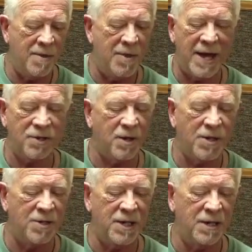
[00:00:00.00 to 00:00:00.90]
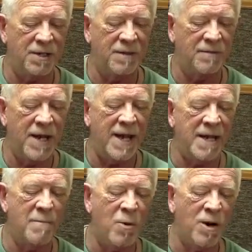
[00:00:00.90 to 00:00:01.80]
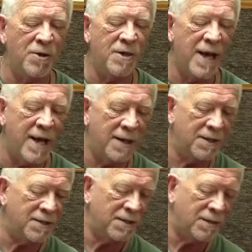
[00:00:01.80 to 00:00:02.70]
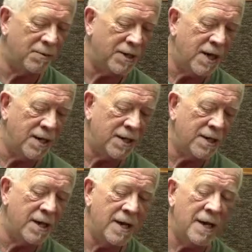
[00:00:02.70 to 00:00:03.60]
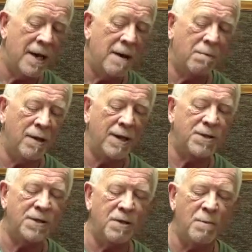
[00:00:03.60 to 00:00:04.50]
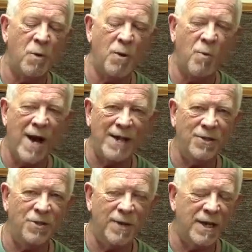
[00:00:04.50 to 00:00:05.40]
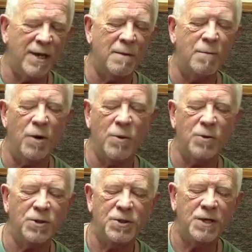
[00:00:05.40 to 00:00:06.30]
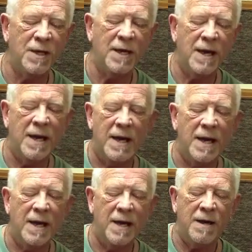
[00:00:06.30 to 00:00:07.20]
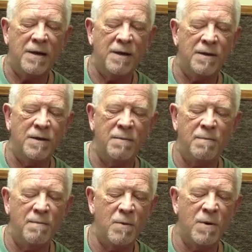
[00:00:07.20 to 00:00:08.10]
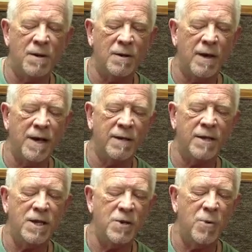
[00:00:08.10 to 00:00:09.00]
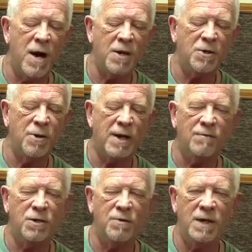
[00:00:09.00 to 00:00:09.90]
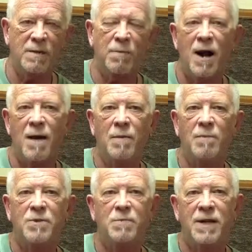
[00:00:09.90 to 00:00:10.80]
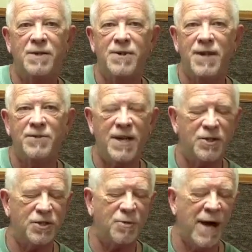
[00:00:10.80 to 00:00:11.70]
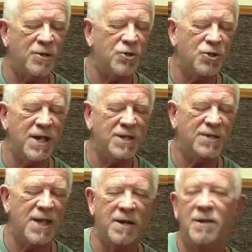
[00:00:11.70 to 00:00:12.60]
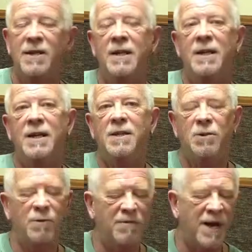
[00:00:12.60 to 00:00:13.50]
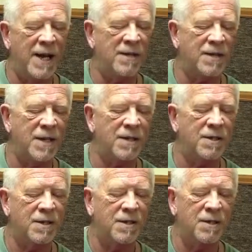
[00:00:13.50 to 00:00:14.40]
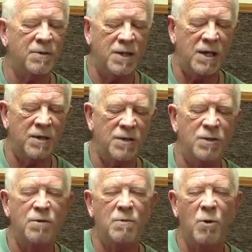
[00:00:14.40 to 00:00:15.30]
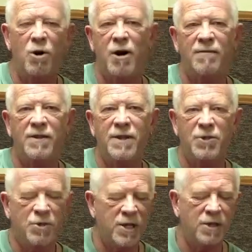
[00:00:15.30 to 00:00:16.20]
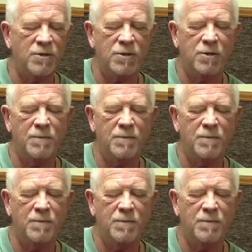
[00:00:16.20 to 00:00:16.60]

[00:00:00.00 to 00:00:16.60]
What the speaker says: That's all you need. Any more than that is a little redundant. Plus, the more winds you get on a post, the more likely you are to have tuning problems, because as they stretch, they settle, you will find that you tend to tune more often than you need to.